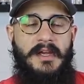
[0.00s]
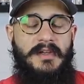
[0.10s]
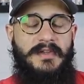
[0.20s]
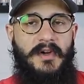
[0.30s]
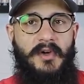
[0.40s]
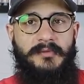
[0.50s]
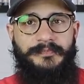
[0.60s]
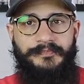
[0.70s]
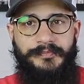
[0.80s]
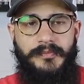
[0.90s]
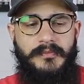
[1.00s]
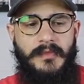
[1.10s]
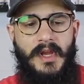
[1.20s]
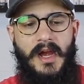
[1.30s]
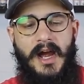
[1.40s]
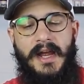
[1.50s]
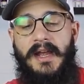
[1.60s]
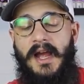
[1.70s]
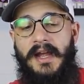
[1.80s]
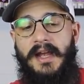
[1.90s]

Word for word: So I, I